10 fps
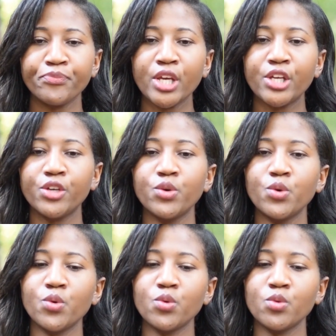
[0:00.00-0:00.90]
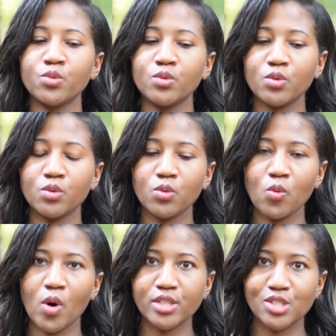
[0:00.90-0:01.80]
you
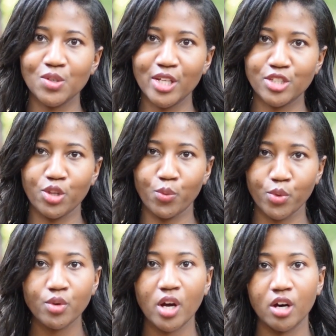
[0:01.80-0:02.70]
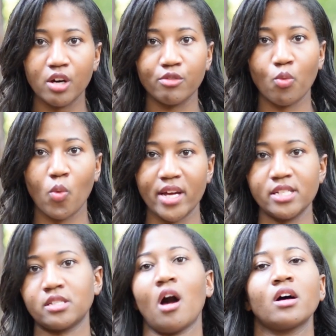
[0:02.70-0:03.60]
want to get to the root of what is
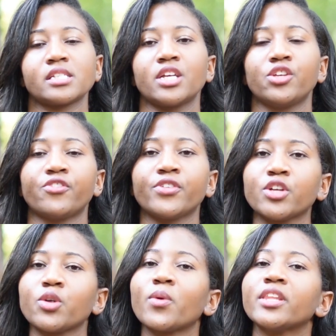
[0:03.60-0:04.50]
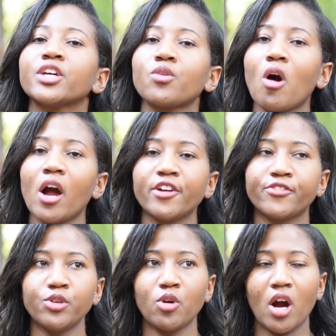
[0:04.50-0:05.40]
causing you to feel the way that you are, if you
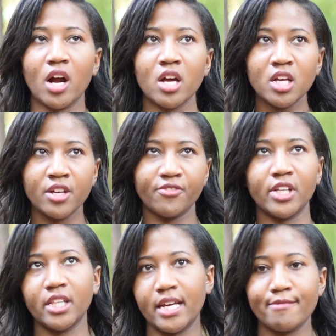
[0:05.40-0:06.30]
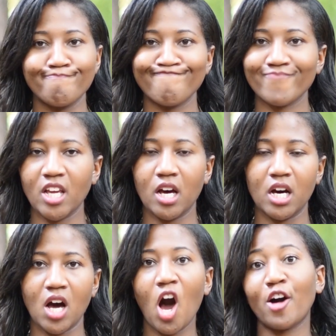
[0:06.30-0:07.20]
are feeling
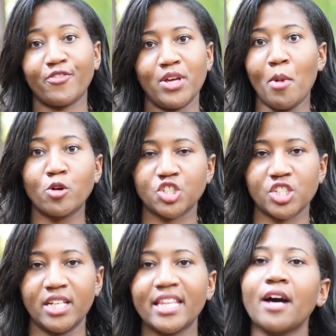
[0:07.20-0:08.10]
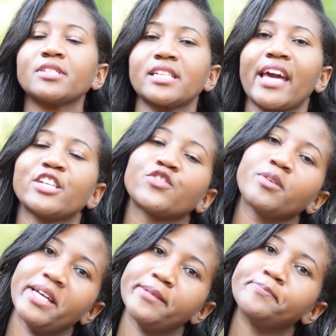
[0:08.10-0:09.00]
off emotionally. And that was the case for me.